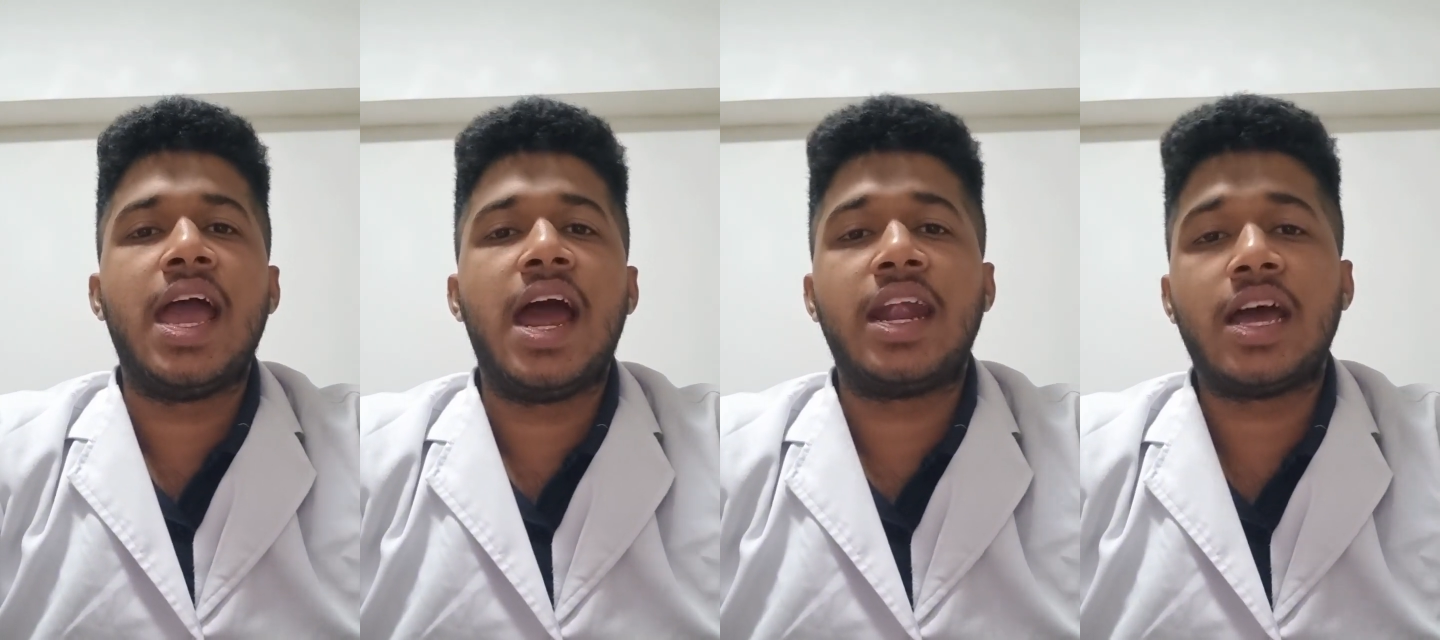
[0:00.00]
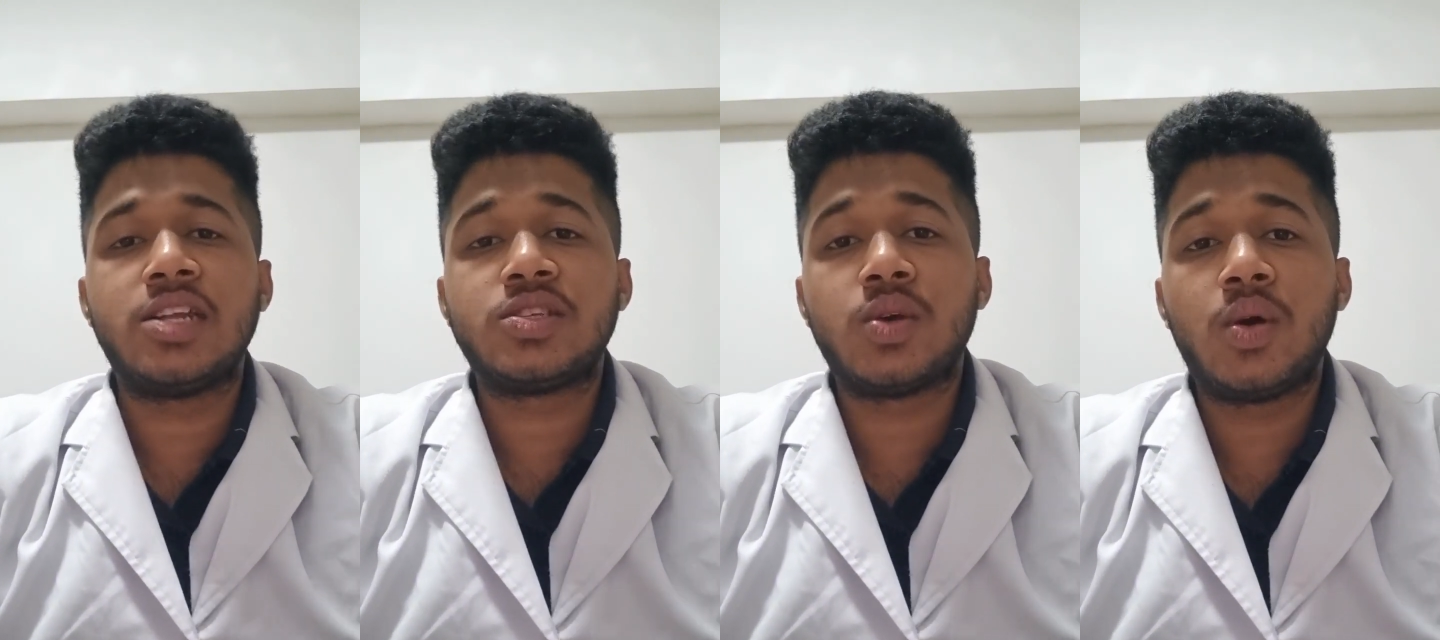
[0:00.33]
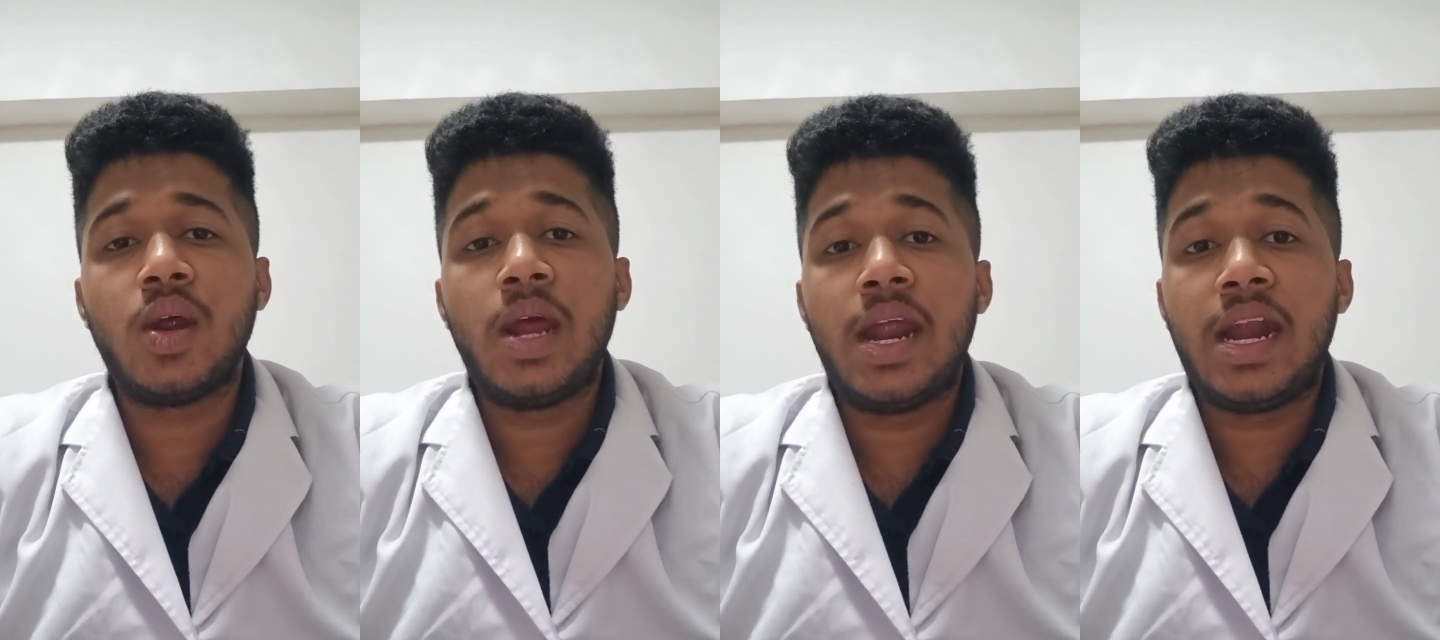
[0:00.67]
and
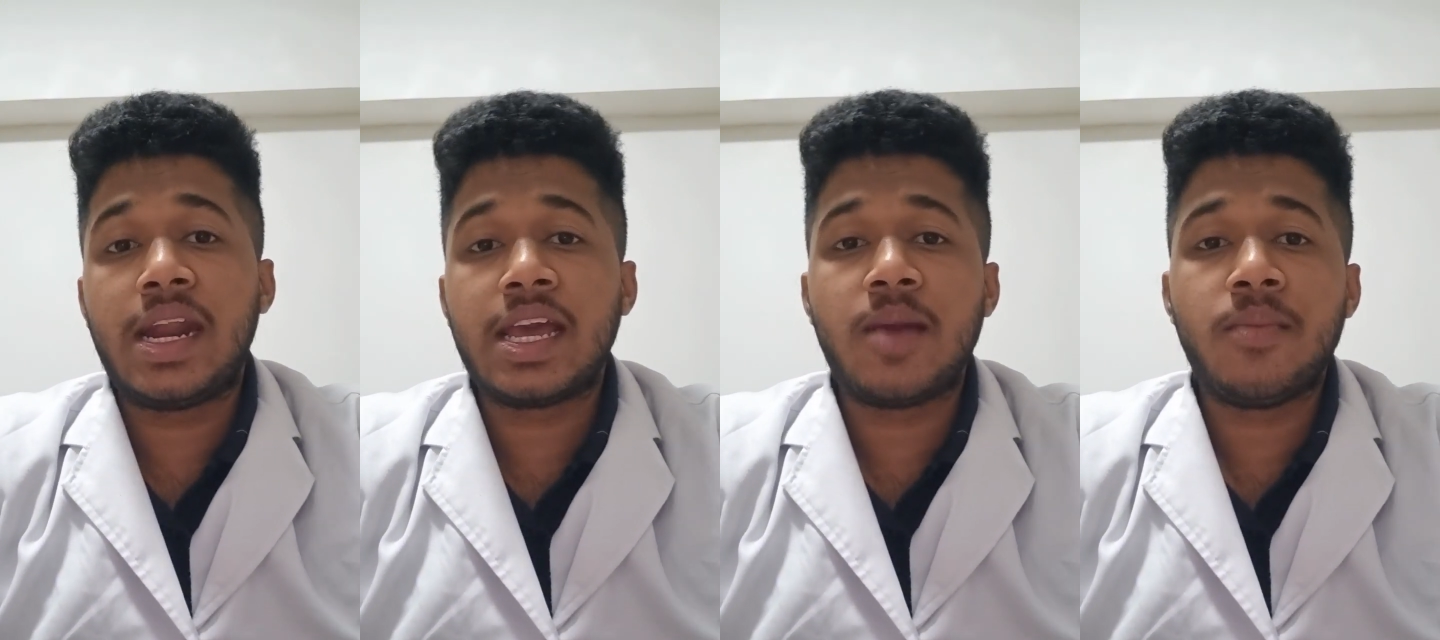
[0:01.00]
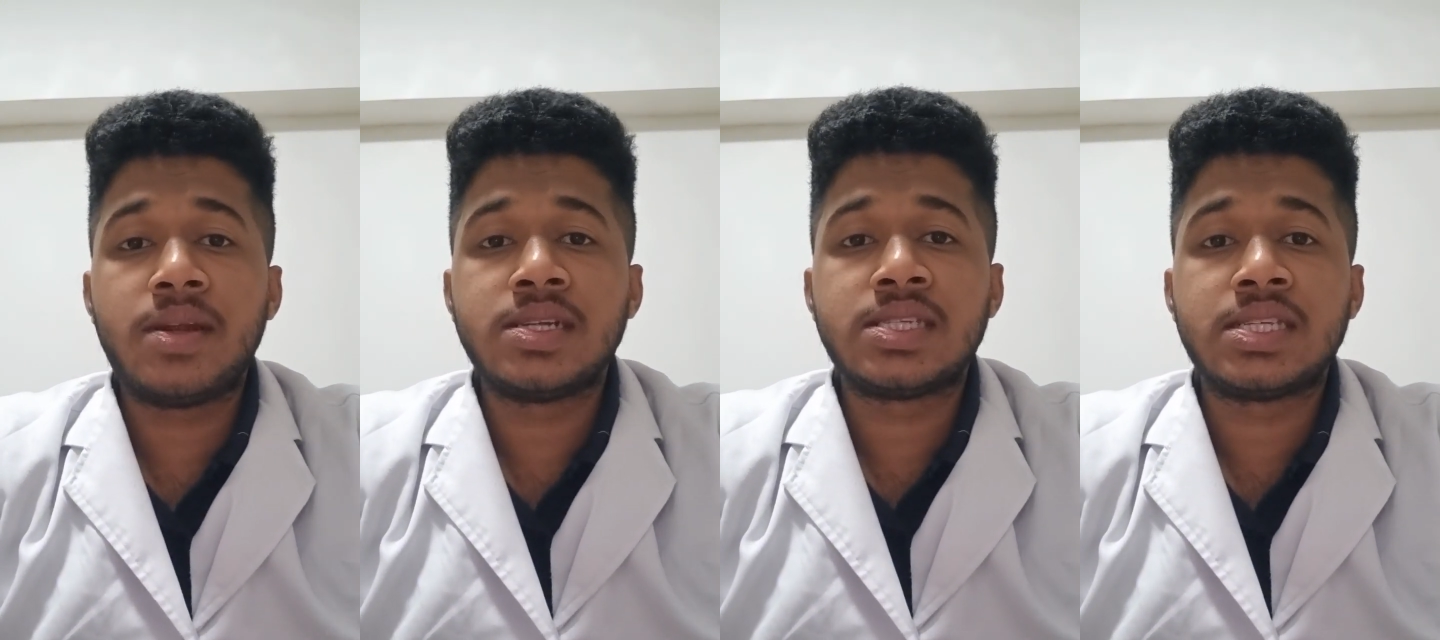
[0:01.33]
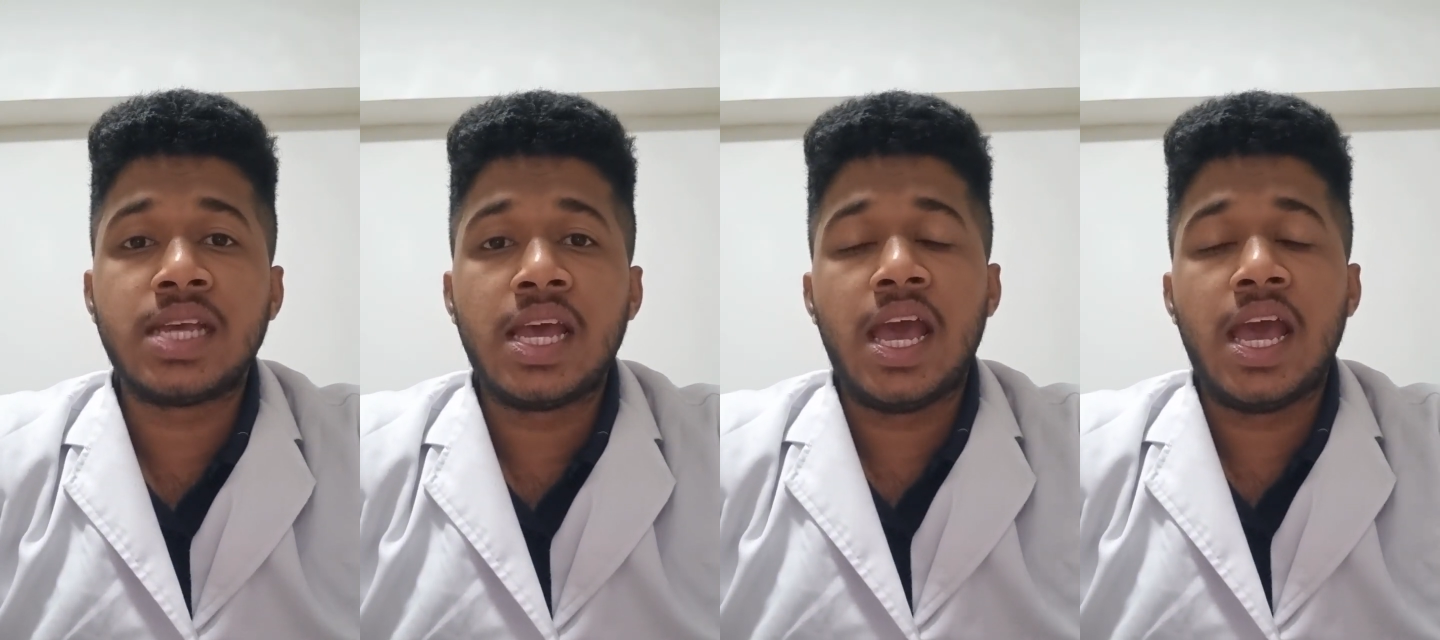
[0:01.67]
also ligaments